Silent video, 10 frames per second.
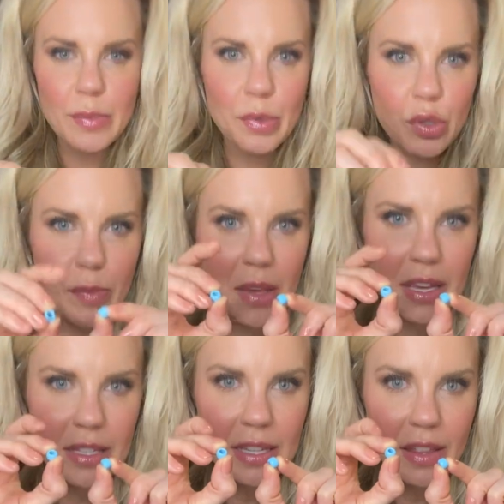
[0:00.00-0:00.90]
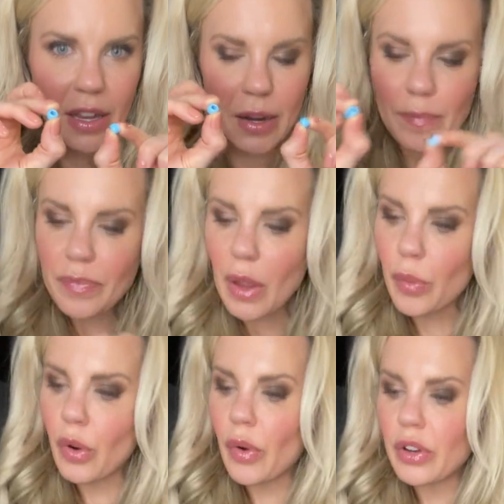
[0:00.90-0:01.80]
blue beads in there, and
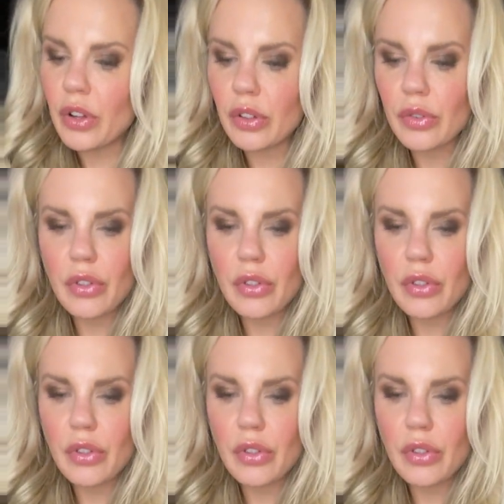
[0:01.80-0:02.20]
we're going to glue